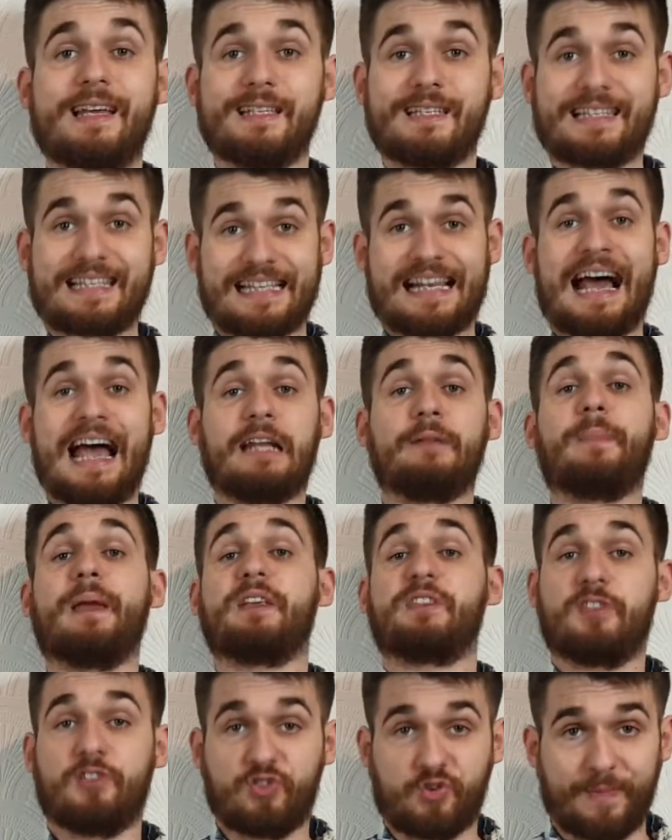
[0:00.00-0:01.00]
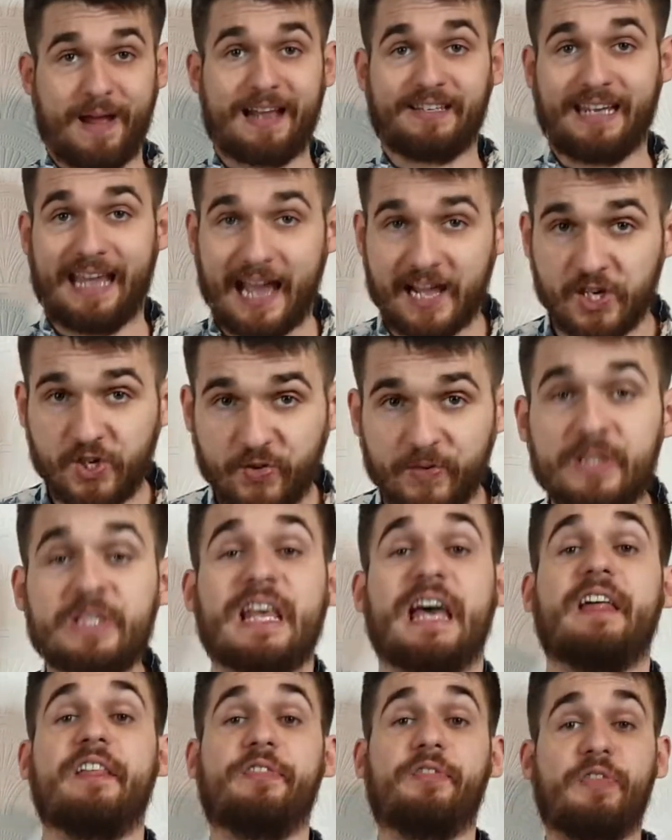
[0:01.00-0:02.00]
Slide makes the dramatic entrance.
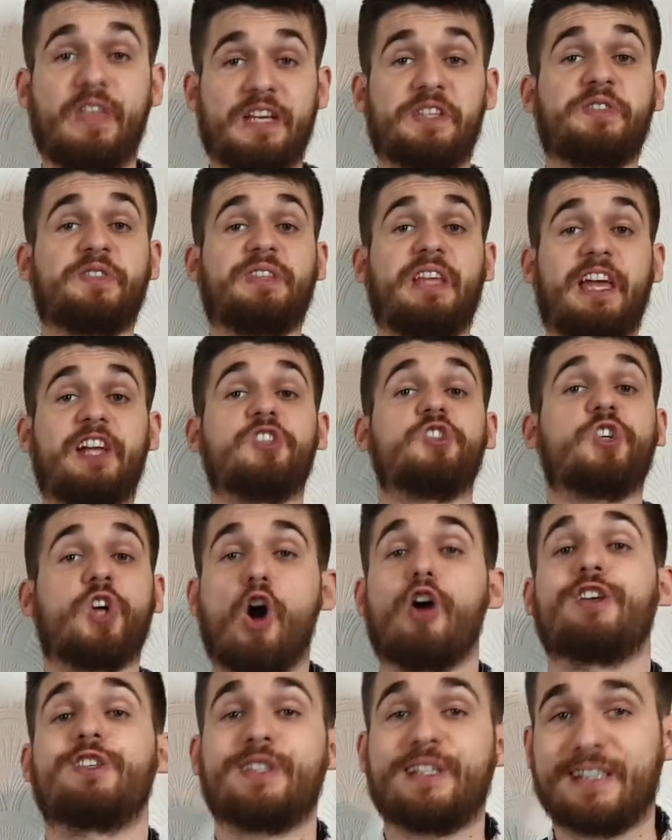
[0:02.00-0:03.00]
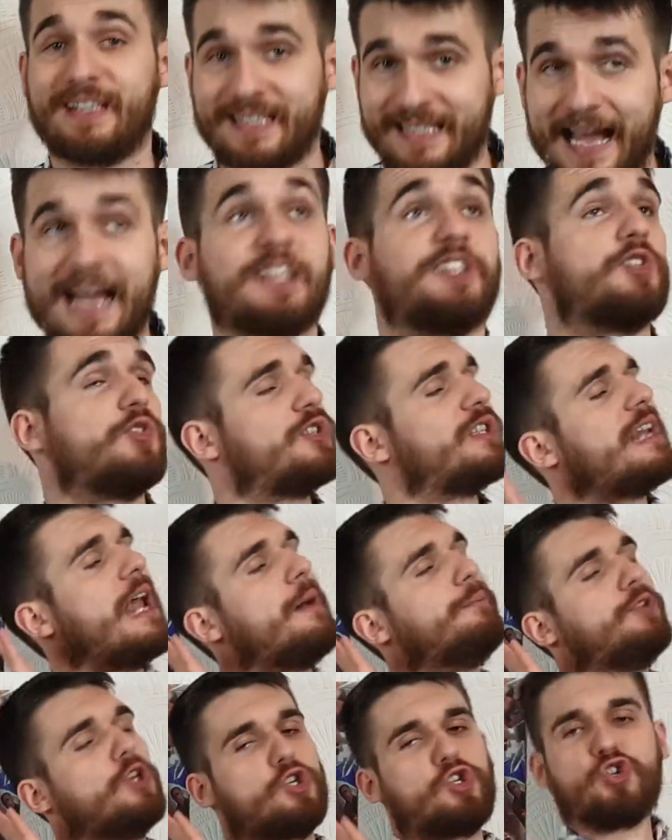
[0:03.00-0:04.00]
At this stage, Carson decides to
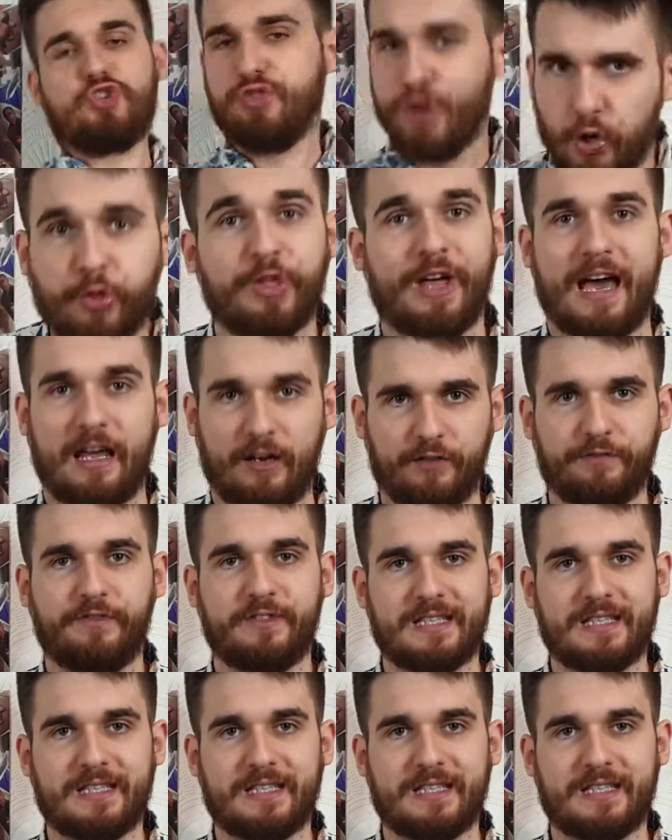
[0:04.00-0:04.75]
slap the truth out of